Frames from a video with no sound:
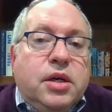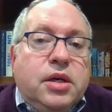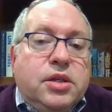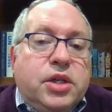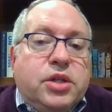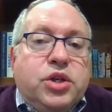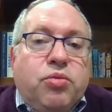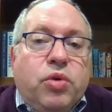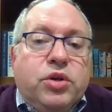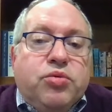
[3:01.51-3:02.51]
Section
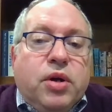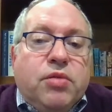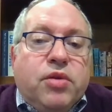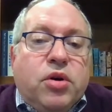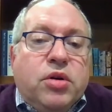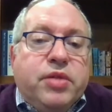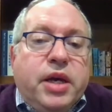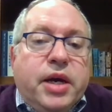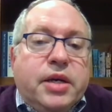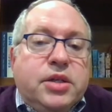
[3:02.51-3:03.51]
112R of the
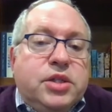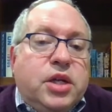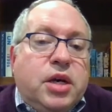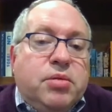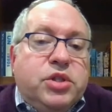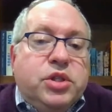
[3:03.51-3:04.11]
Act established